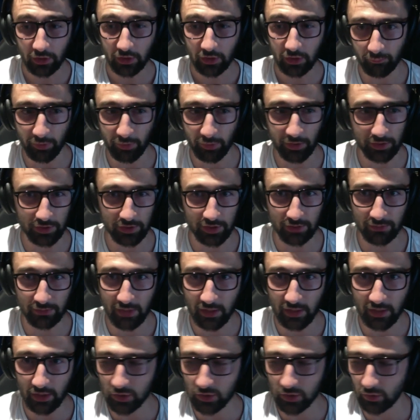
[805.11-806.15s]
but it's just
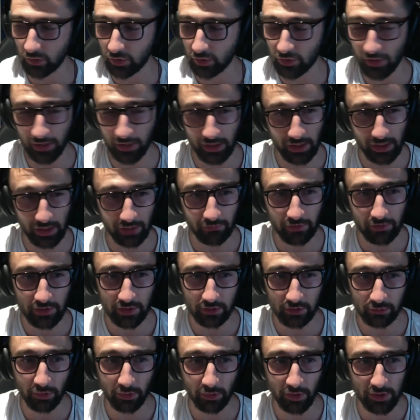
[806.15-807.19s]
making sure you're tracking every
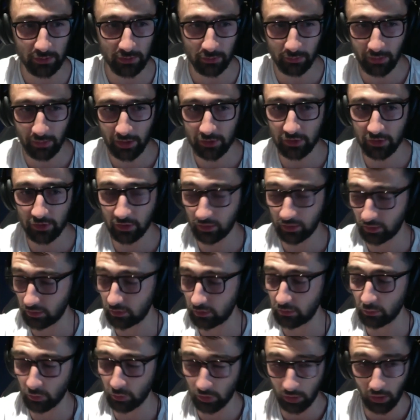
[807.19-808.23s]
single possible metric that
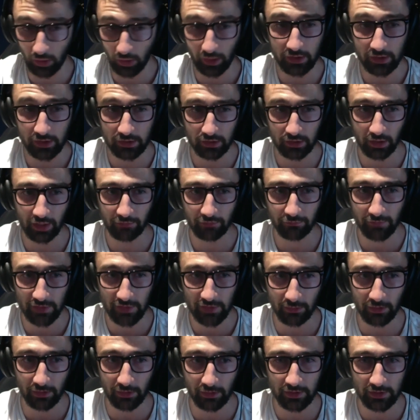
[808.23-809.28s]
you would like to have
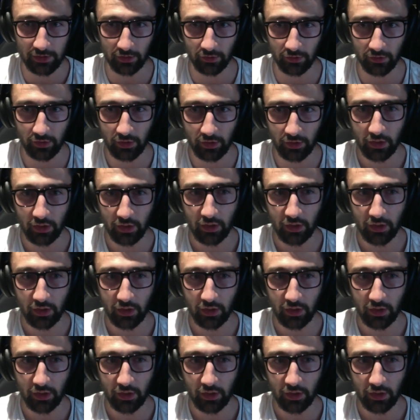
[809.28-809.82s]
visibility on,